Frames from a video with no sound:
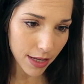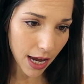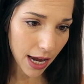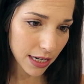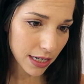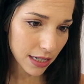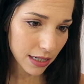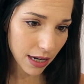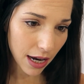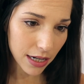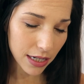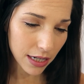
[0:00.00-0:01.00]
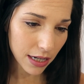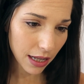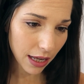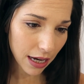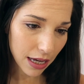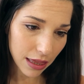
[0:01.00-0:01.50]
I didn't
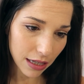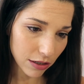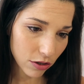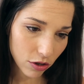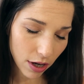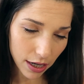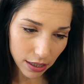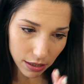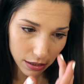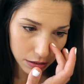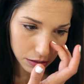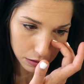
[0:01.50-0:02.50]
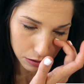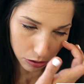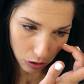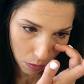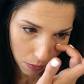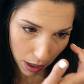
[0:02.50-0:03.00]
like this dress
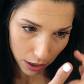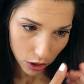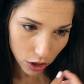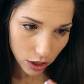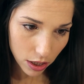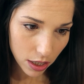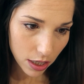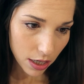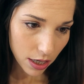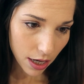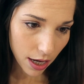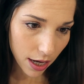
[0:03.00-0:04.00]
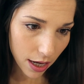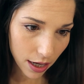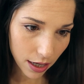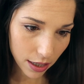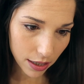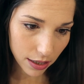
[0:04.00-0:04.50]
so much,
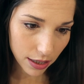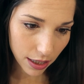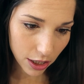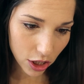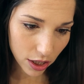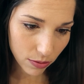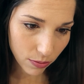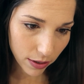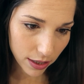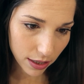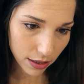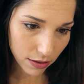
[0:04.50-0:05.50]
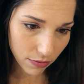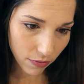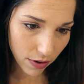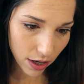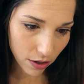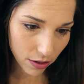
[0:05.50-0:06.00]
and it just wasn't
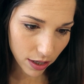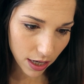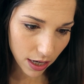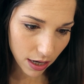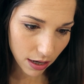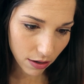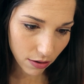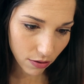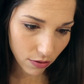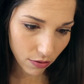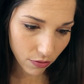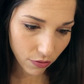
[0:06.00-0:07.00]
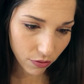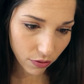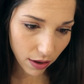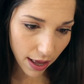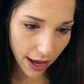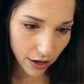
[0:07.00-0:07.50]
very
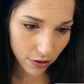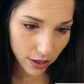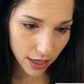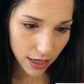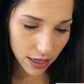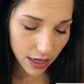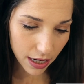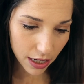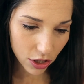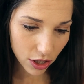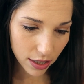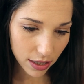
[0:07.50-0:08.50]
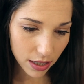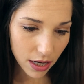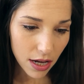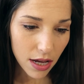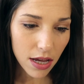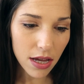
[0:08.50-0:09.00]
flattering, and
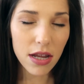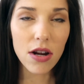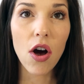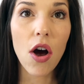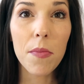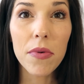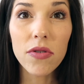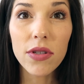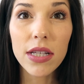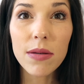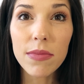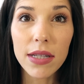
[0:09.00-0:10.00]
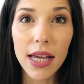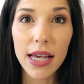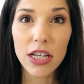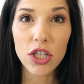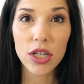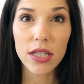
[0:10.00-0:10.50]
it almost seems like
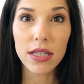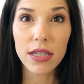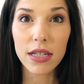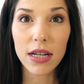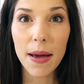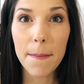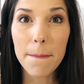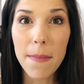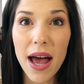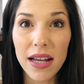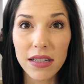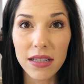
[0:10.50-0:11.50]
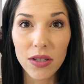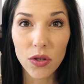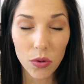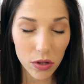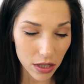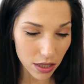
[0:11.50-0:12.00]
it's just a mess
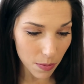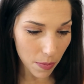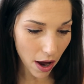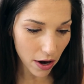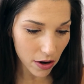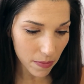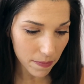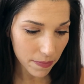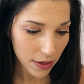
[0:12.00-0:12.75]
towards the bottom,